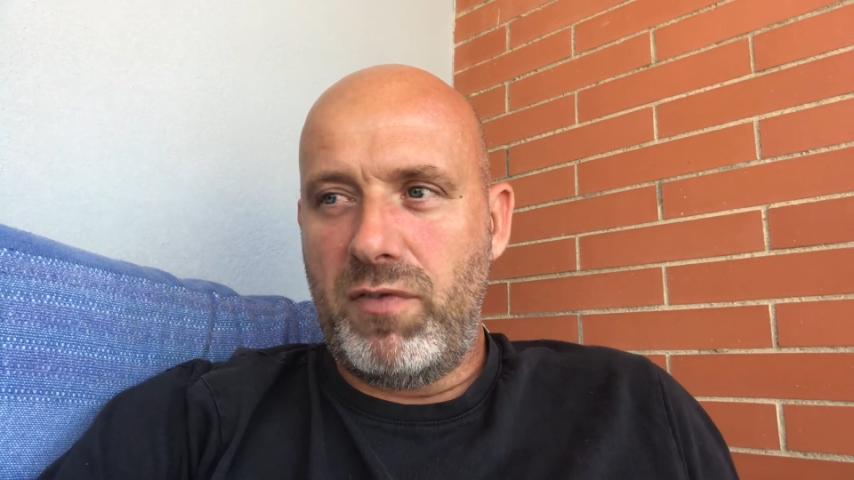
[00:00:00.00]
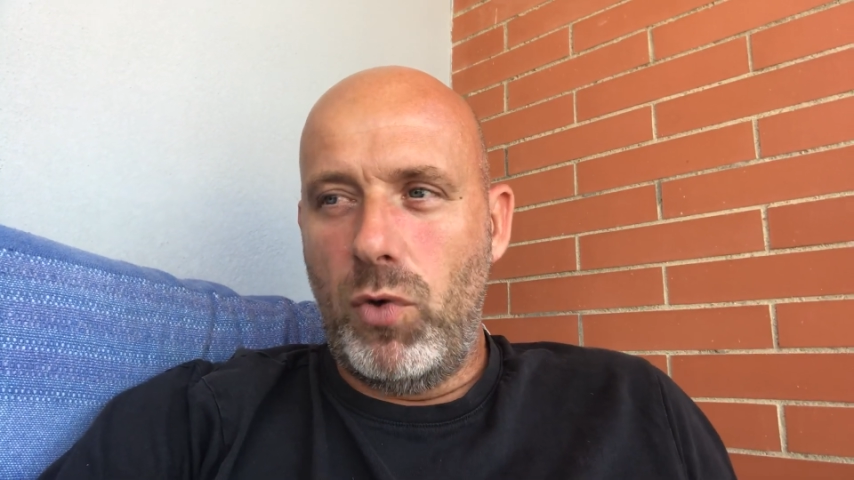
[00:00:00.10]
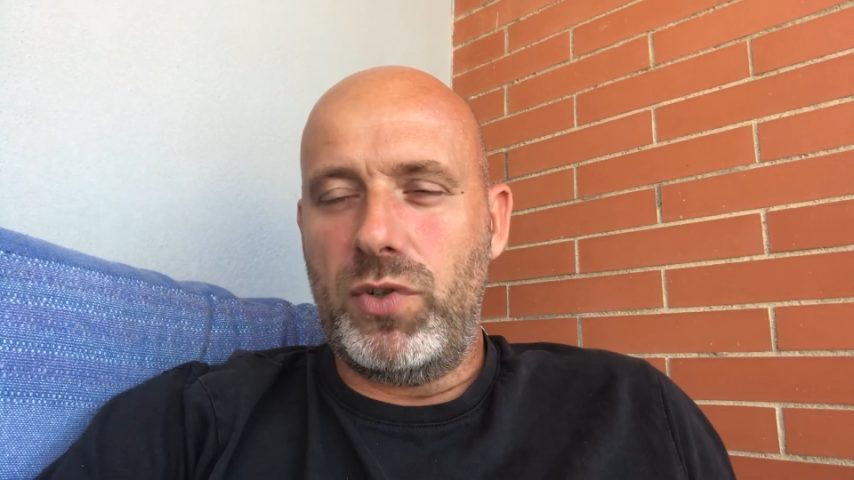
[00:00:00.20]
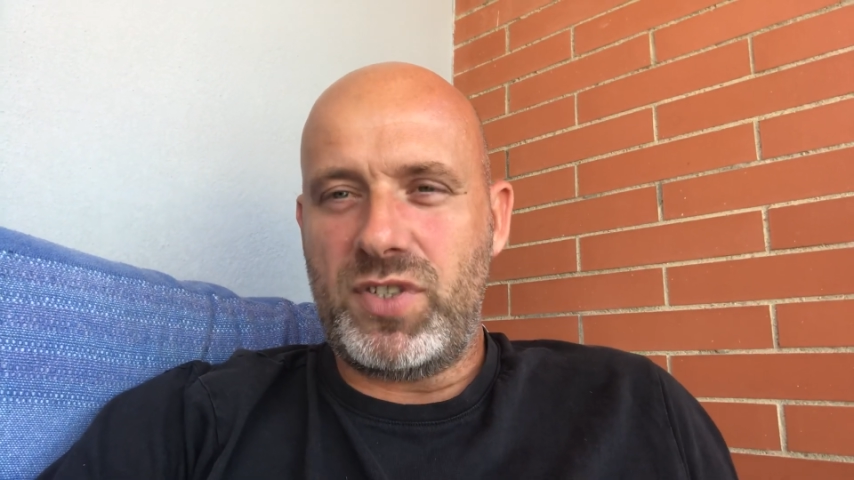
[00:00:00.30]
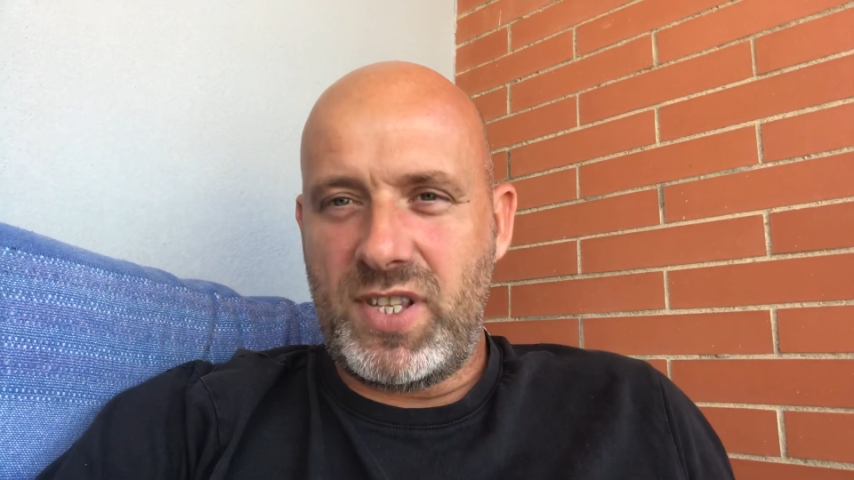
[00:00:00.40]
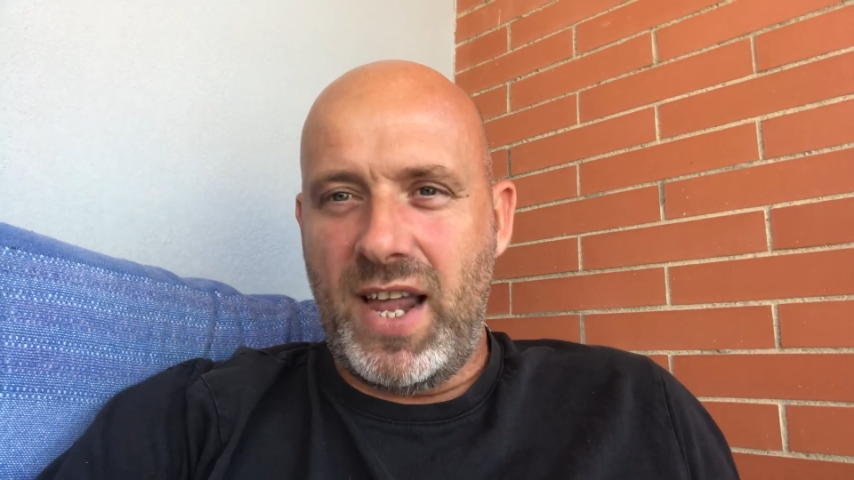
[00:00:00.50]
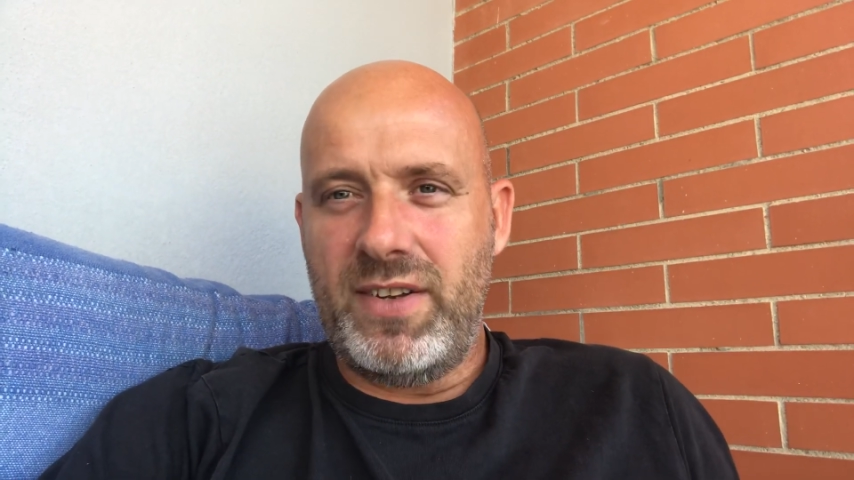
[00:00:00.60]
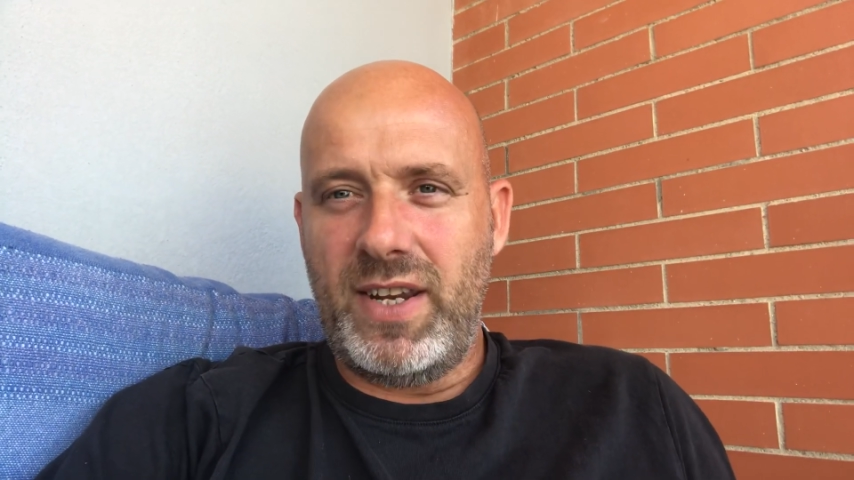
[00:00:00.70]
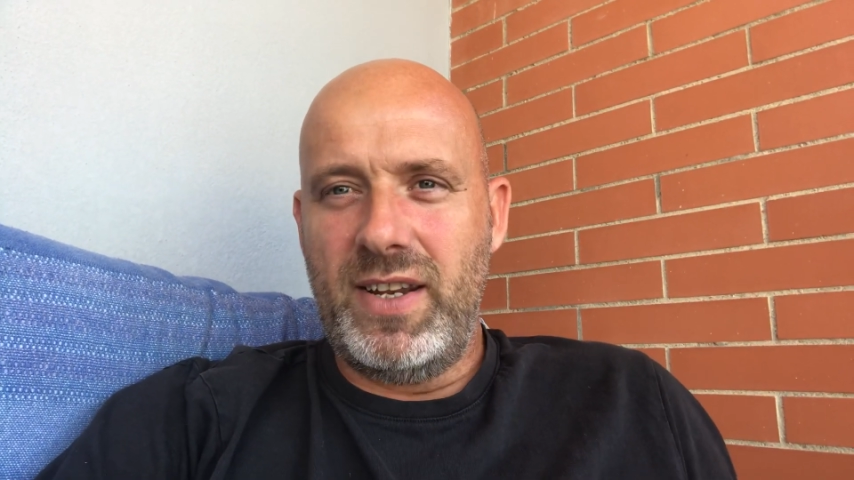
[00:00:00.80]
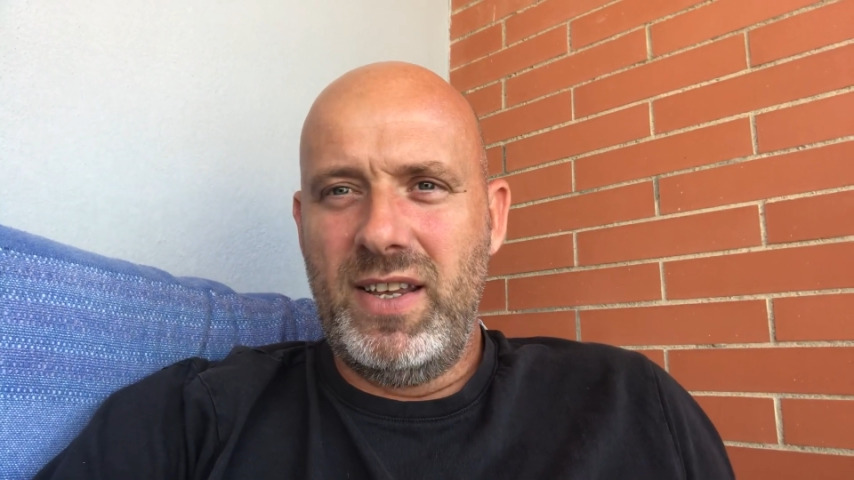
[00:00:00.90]

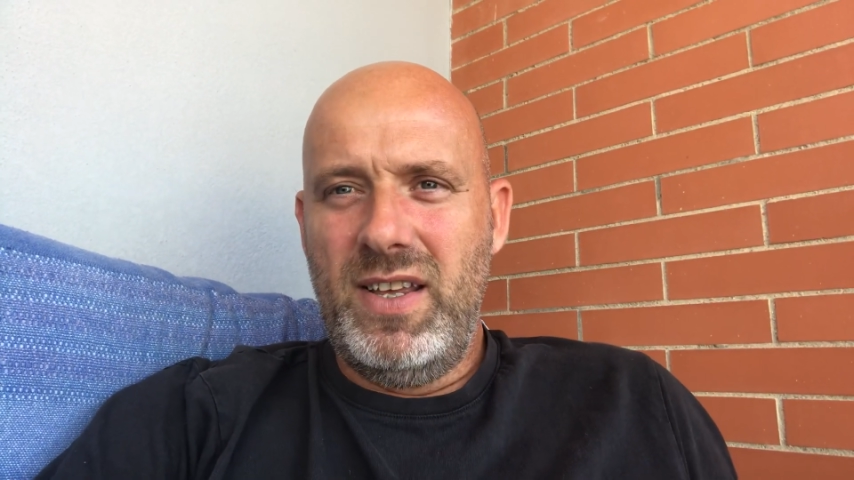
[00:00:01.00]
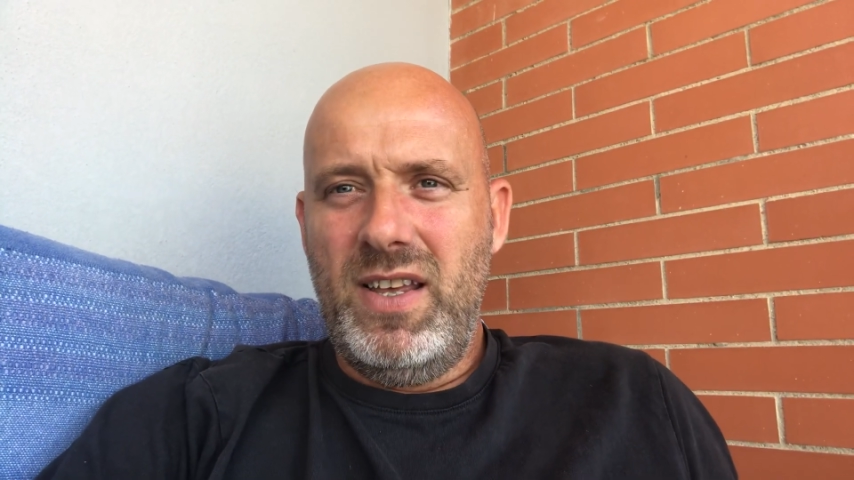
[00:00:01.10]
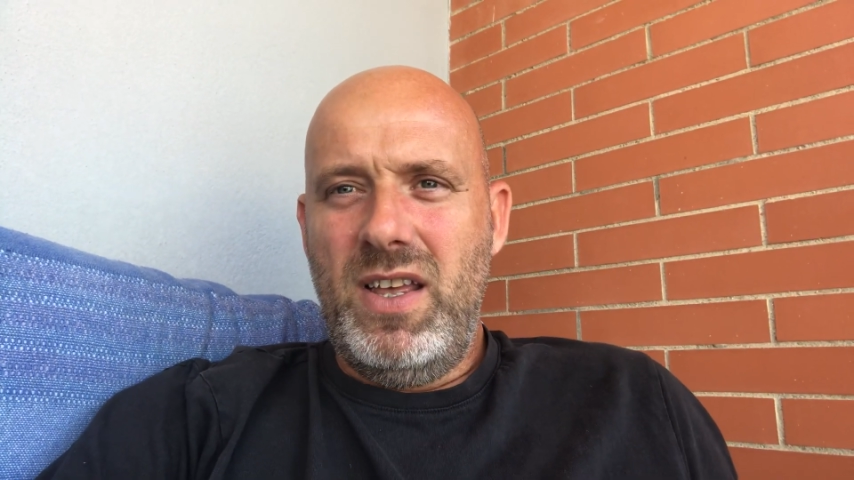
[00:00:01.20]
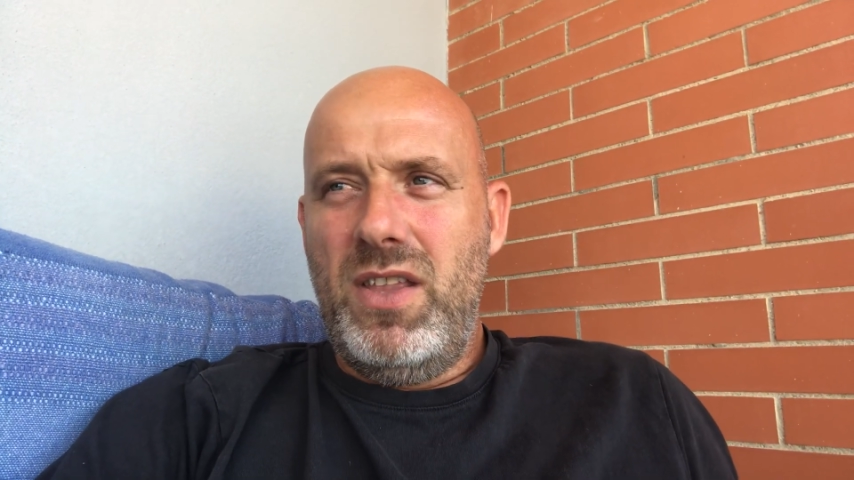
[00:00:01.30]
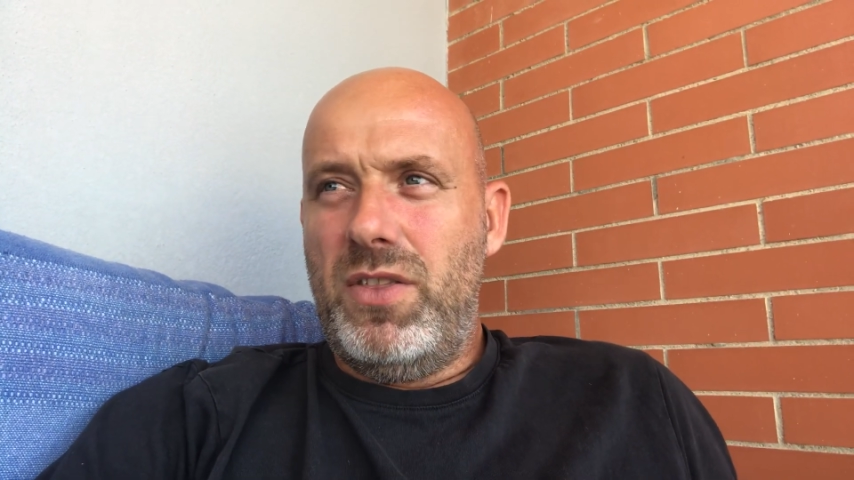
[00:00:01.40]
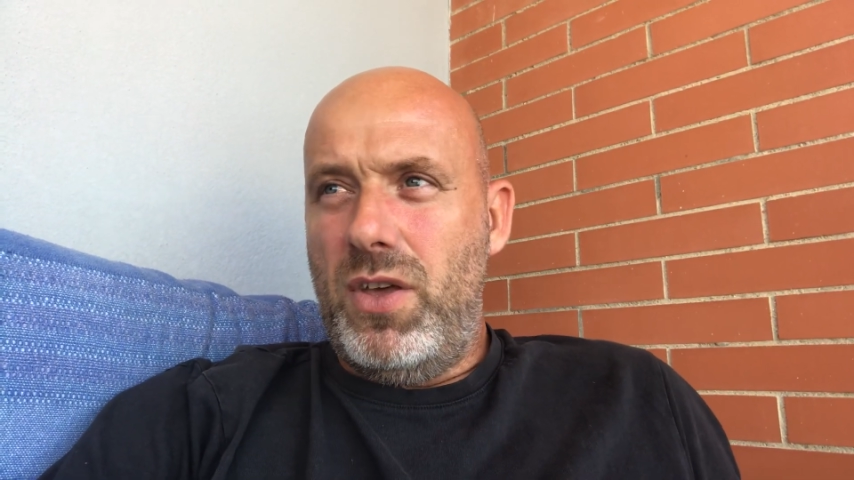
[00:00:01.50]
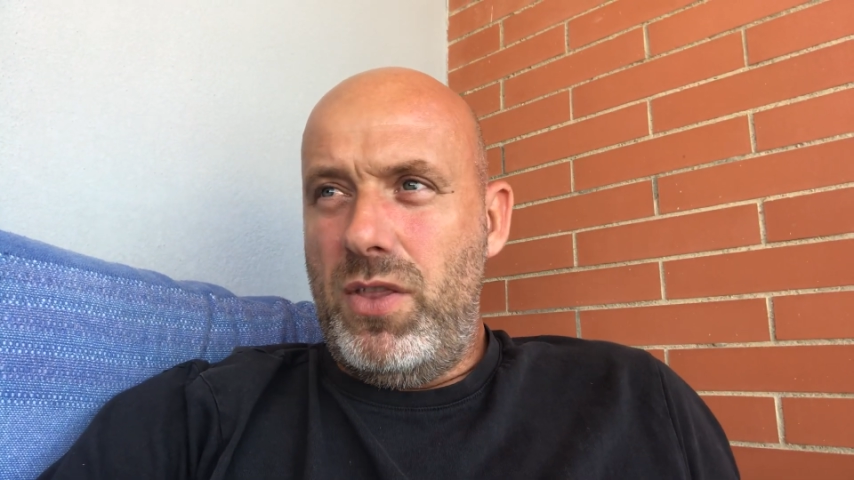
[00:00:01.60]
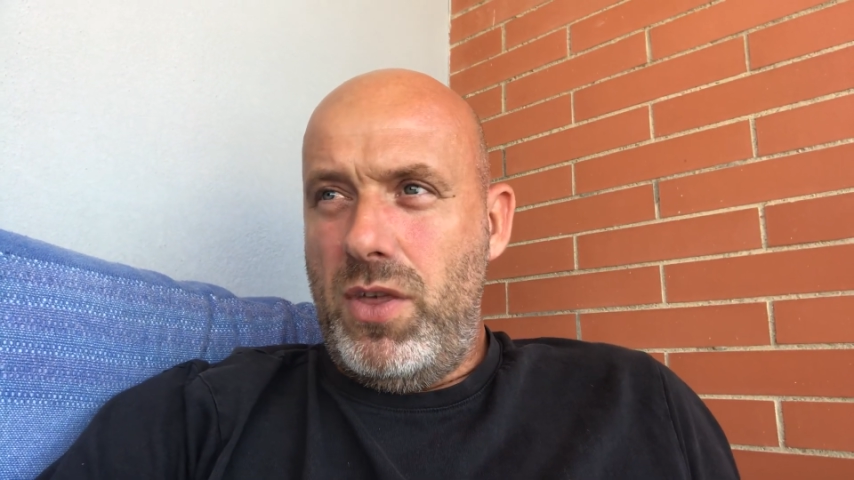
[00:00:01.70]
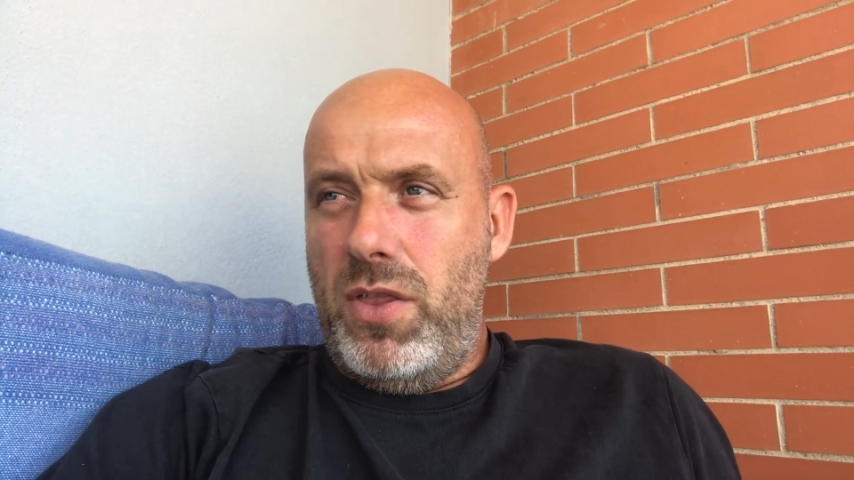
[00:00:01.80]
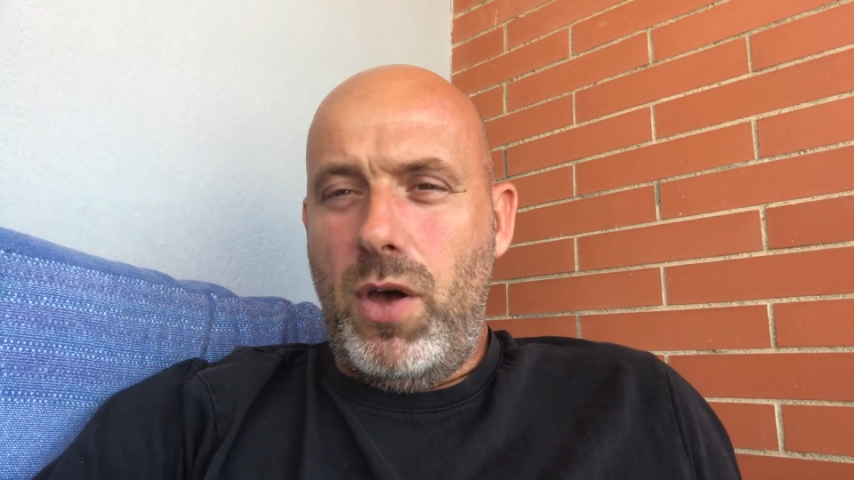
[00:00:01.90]
understanding
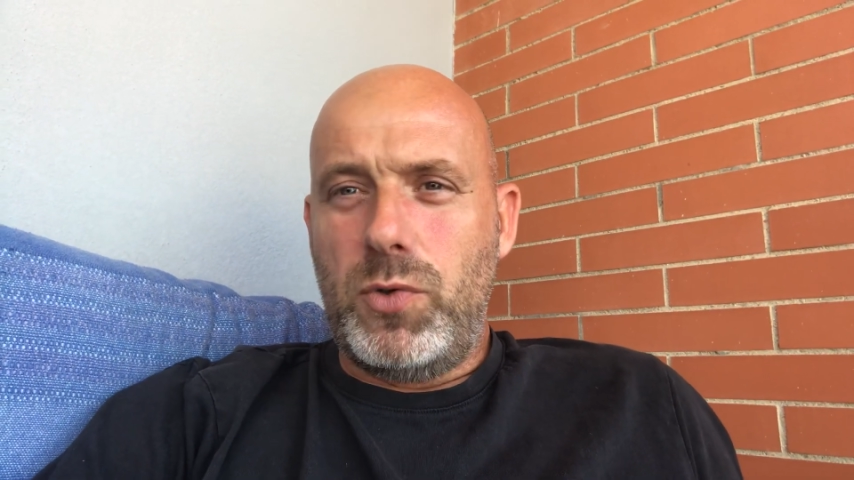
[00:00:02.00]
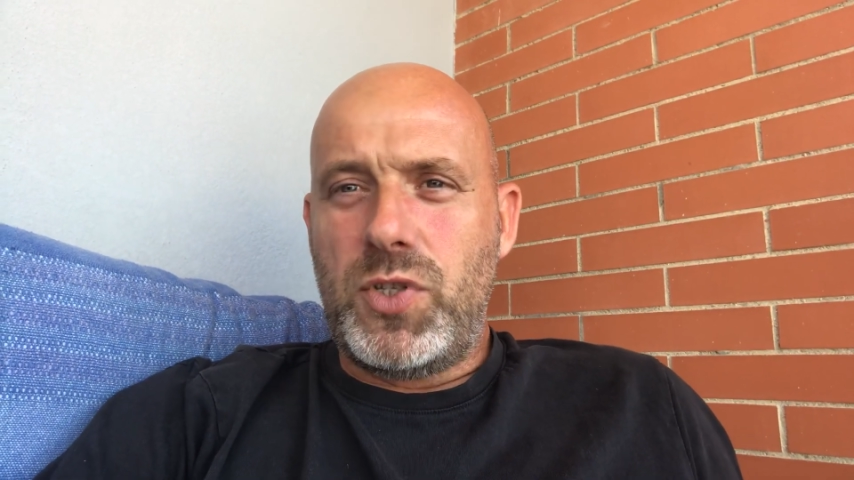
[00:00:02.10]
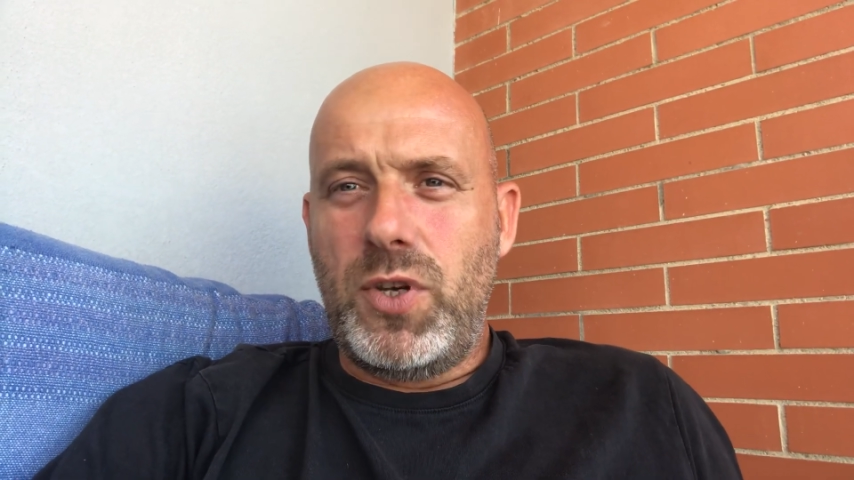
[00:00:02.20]
that those